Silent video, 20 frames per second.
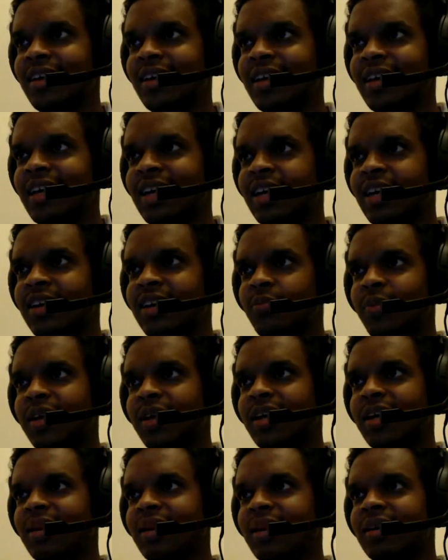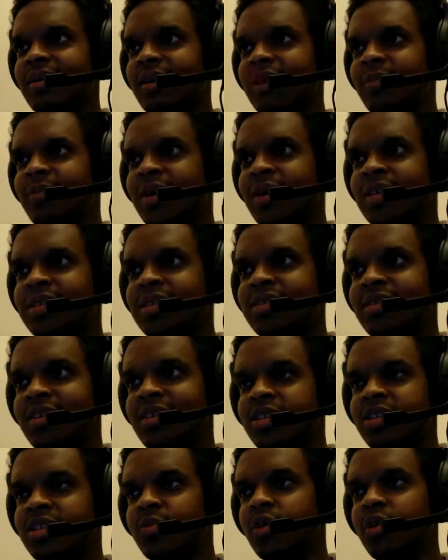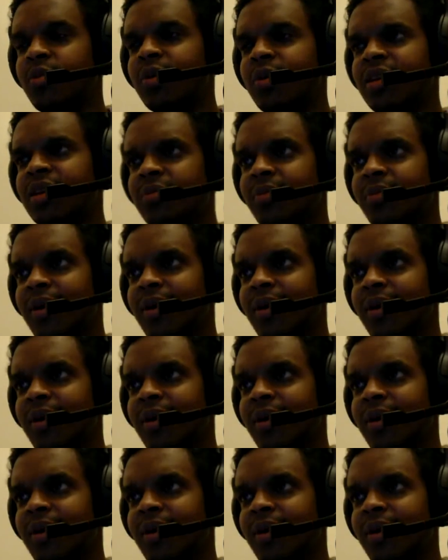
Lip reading: could be a Burn Stearns moment, but